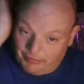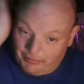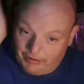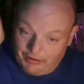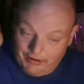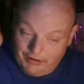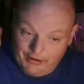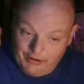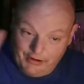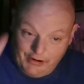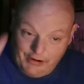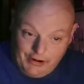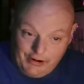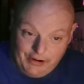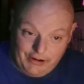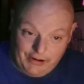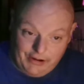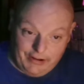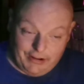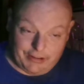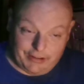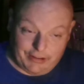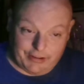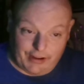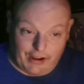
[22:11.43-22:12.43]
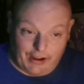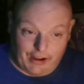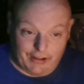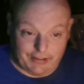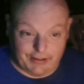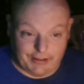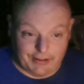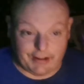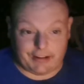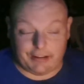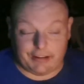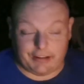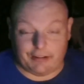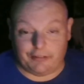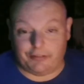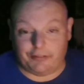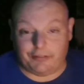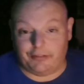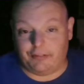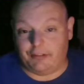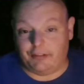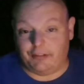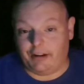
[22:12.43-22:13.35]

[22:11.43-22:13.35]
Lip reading: but it's addictive.